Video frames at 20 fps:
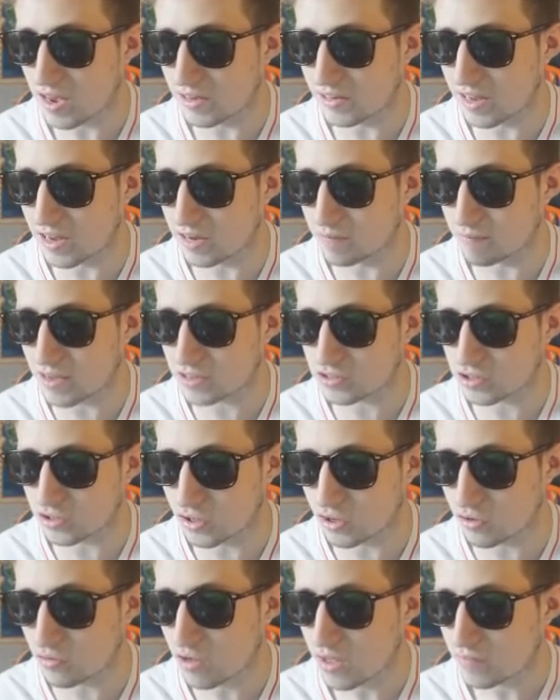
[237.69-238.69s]
And then back
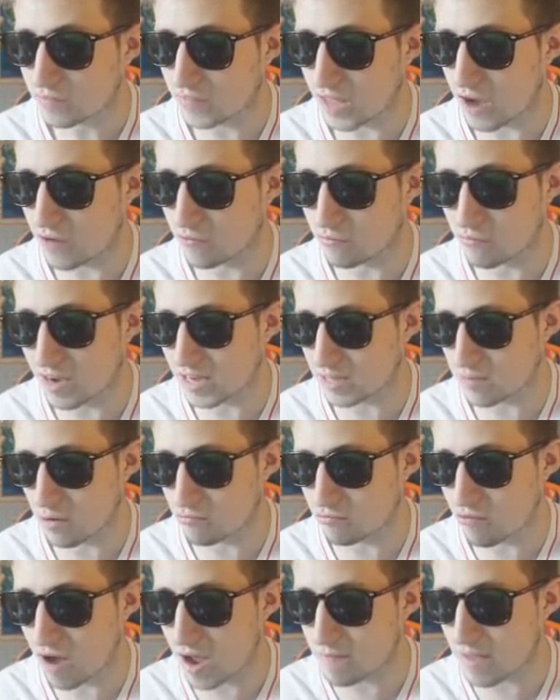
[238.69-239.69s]
to you. Now, why is
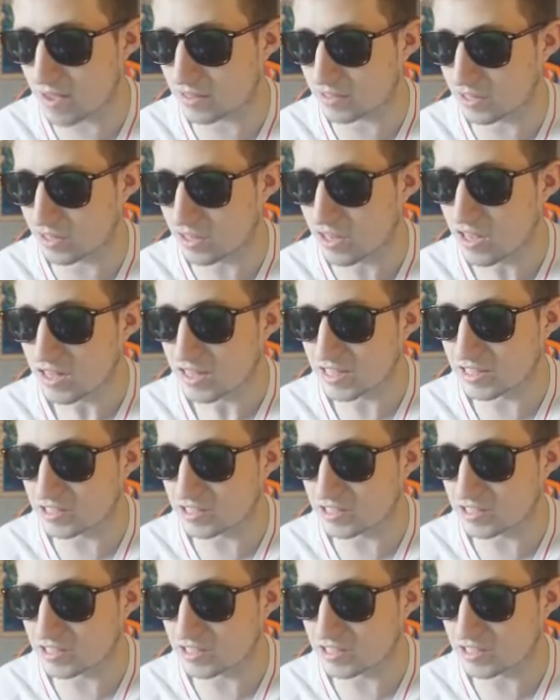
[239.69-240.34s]
man right back here?